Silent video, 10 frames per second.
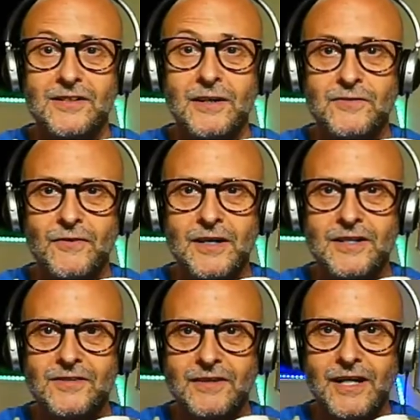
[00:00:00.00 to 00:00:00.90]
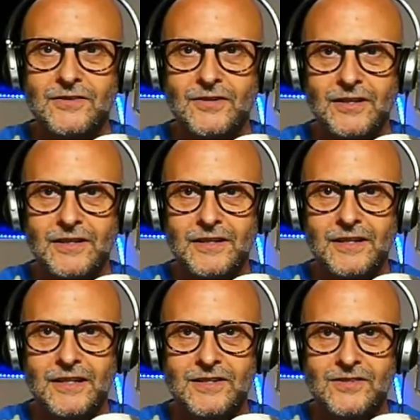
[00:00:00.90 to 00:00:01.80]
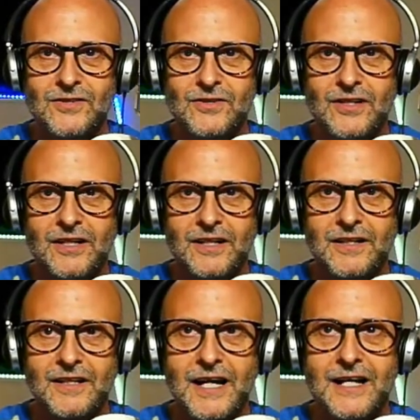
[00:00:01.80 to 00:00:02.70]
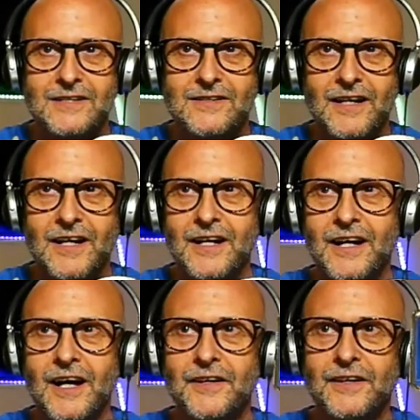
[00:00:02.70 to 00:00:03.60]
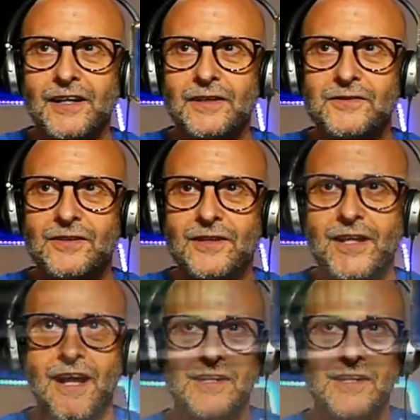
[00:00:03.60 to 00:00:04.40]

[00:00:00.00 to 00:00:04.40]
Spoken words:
No, it's fine. It's okay. It's got it. Let's just click that and then go to there.